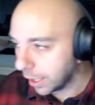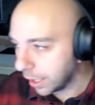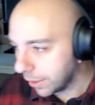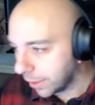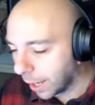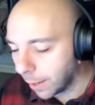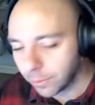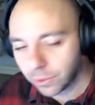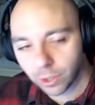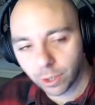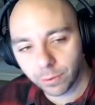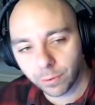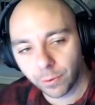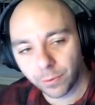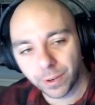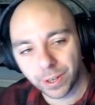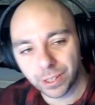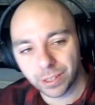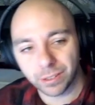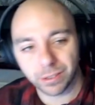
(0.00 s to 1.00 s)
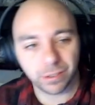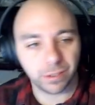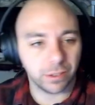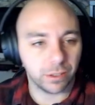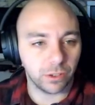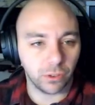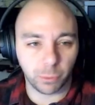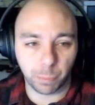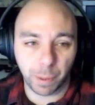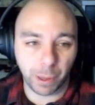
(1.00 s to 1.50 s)
That was another thing.
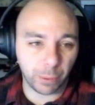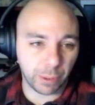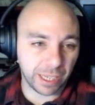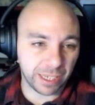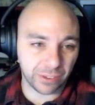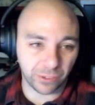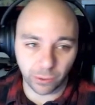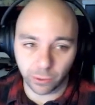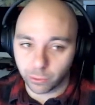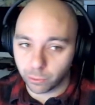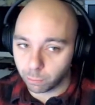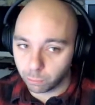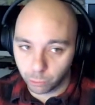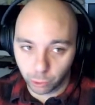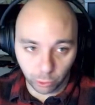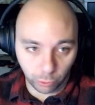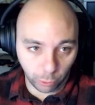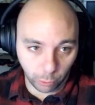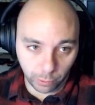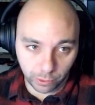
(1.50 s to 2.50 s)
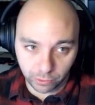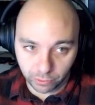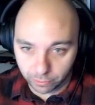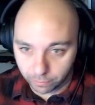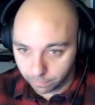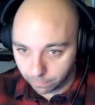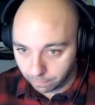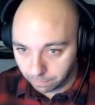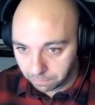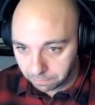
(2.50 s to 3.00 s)
Spellcasters, just always...
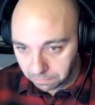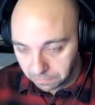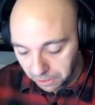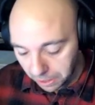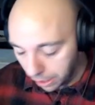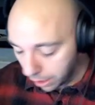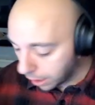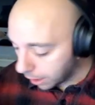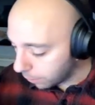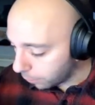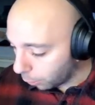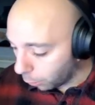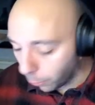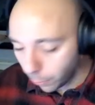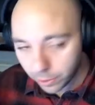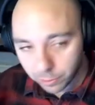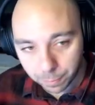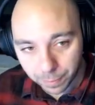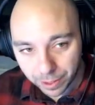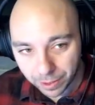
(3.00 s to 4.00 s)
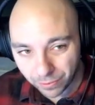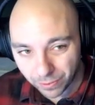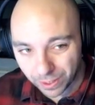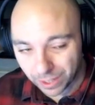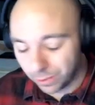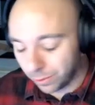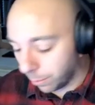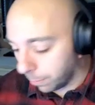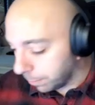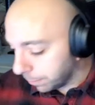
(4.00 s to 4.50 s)
always been a fan
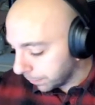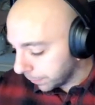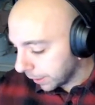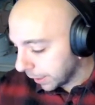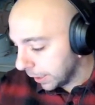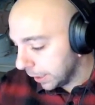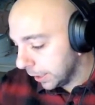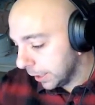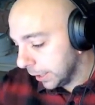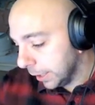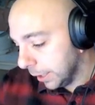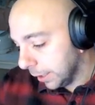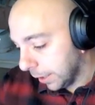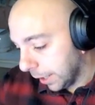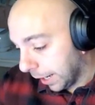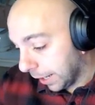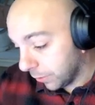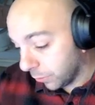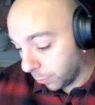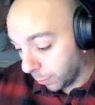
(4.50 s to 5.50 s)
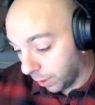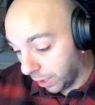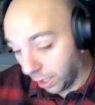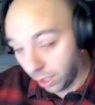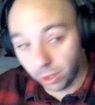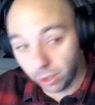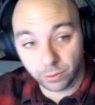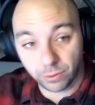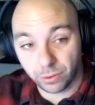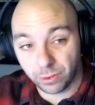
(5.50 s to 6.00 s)
of them. Hence why I
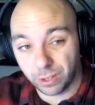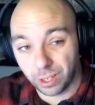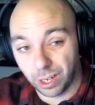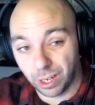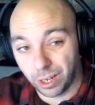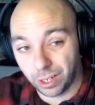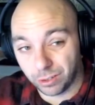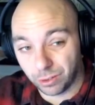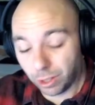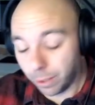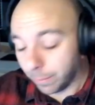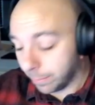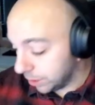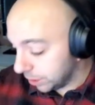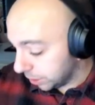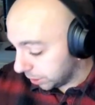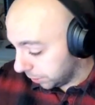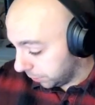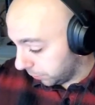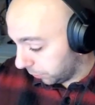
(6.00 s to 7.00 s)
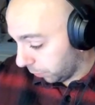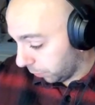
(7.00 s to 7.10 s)
loved uh, Dark Magician